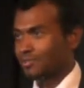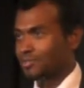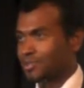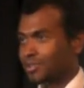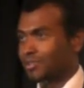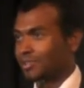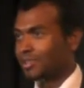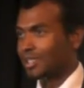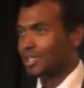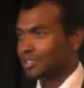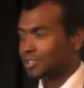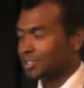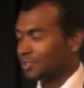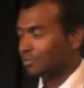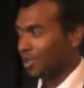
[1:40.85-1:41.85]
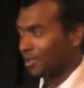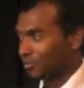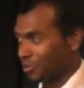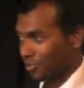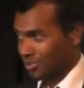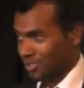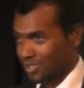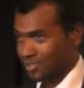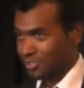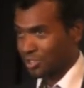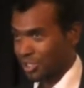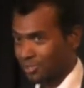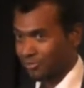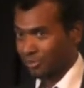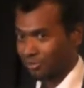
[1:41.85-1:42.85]
So Chittama, of course, is
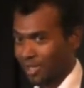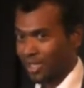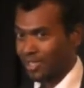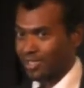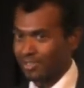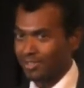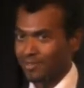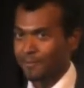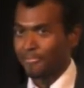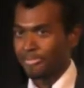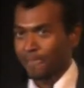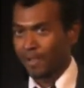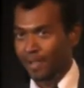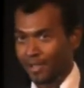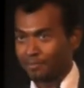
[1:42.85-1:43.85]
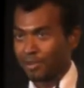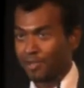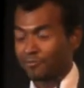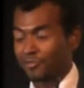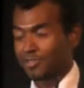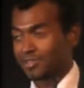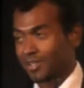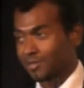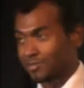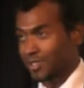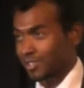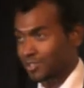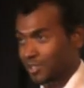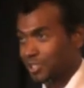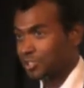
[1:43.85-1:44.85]
Jiva Rani, and my first name is
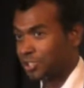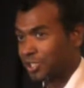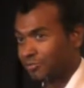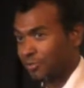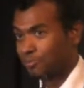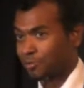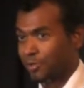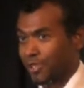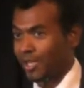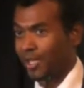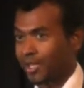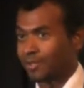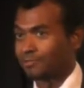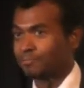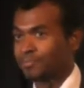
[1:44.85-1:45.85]
actually Jiva Priyan.